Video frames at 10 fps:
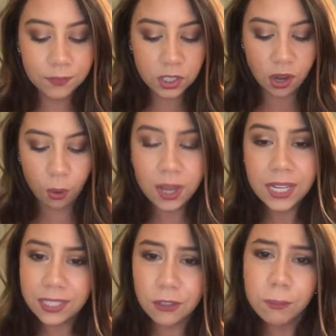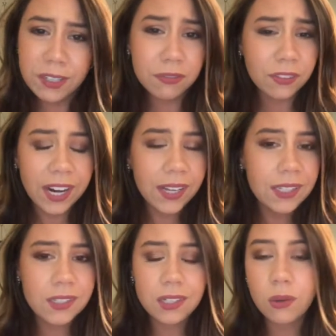So don't be
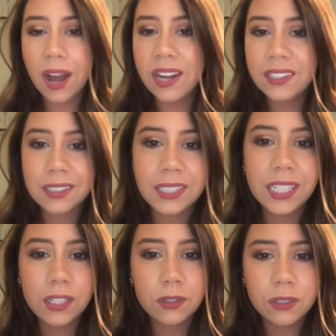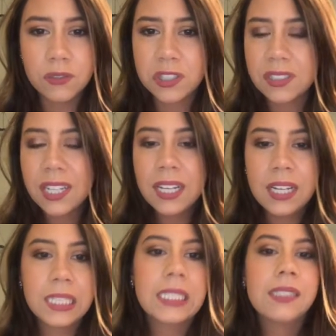afraid to hire a cleaning crew. Just
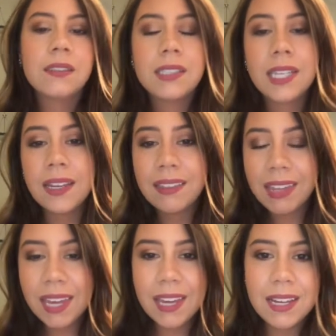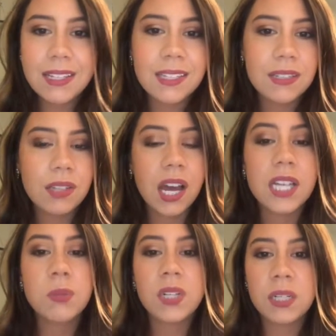take the kids, the
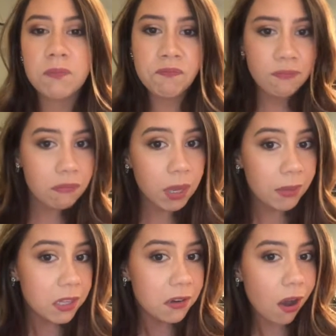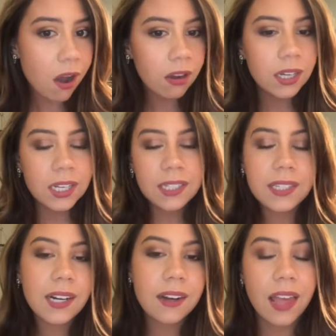husband, maybe the dog,
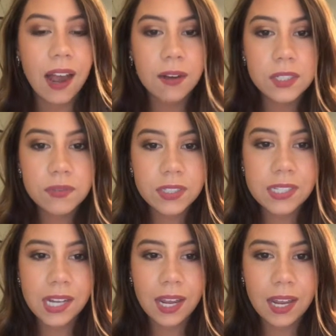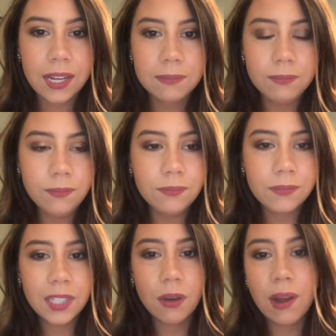get out of the house for the day,
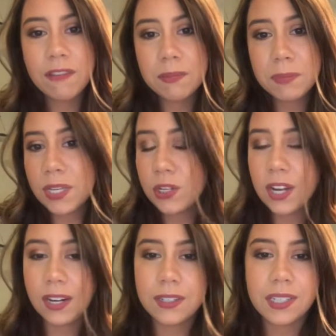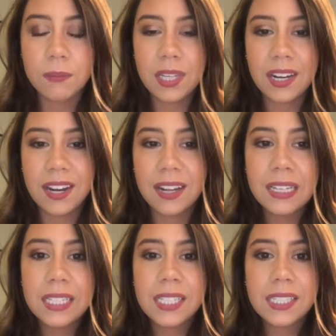go have a beach day or something, and
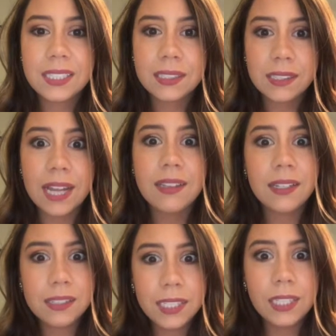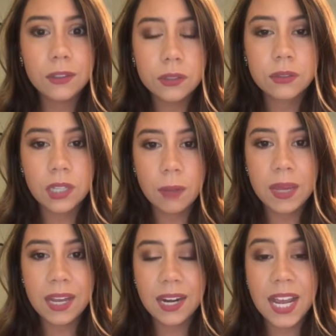let the cleaning crew come
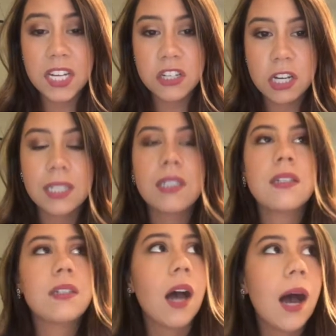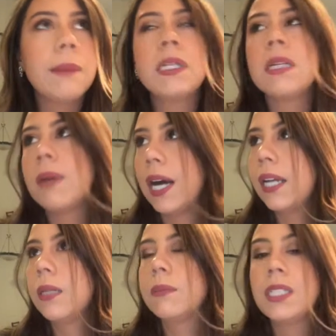in and just top to
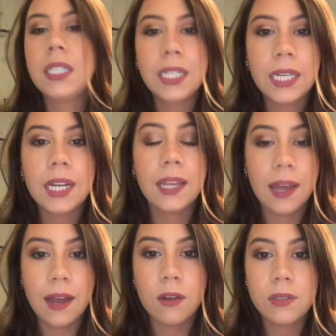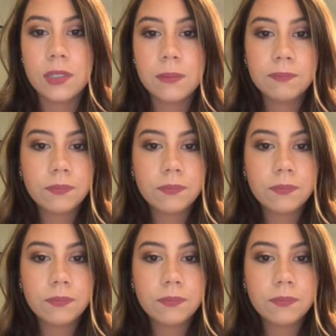bottom clean the house.